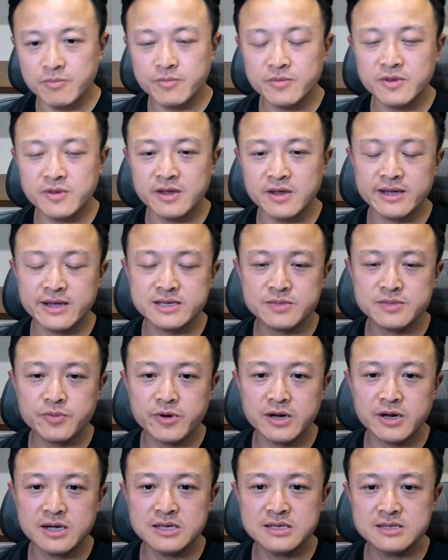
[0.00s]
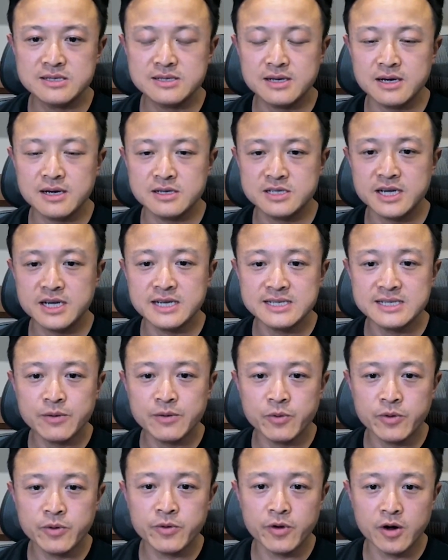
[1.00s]
the enterprise chains
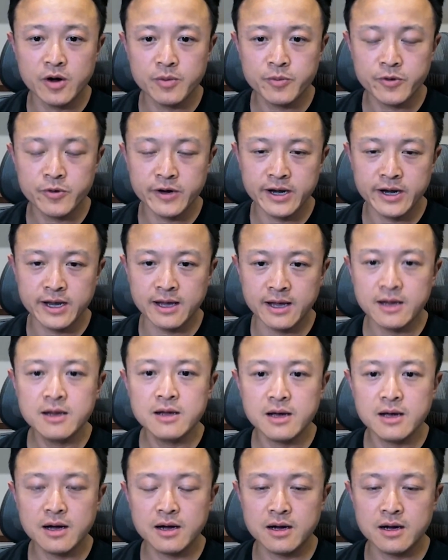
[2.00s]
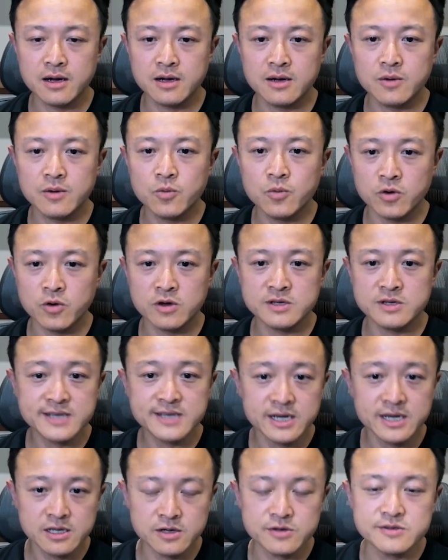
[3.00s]
that we were operating were
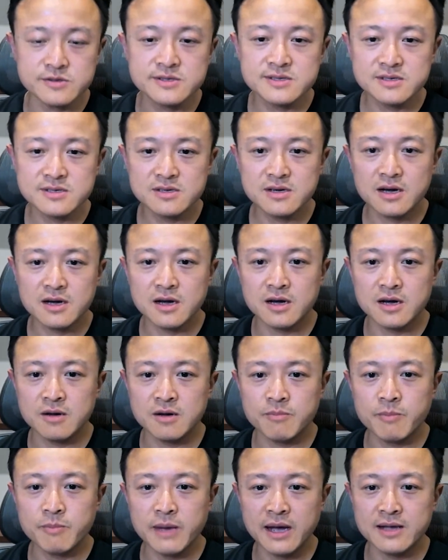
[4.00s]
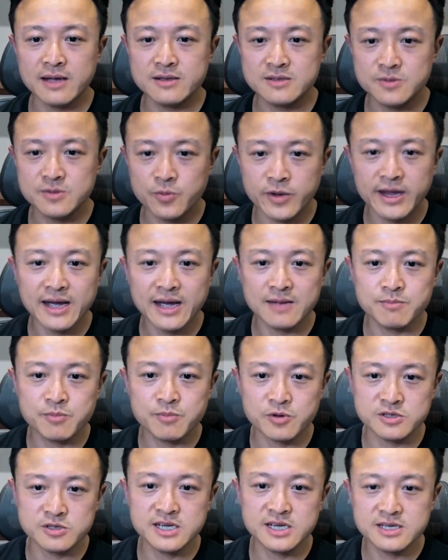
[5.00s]
silos, and we had
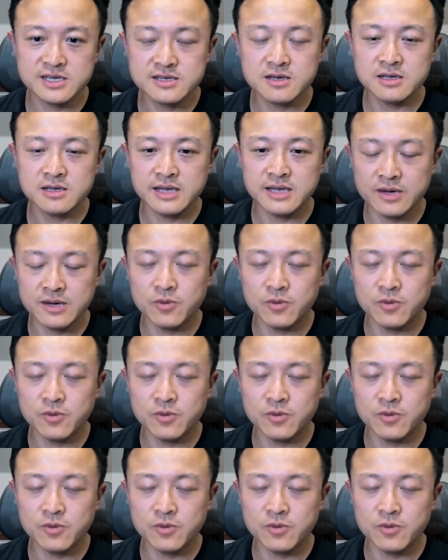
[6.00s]
projects on layer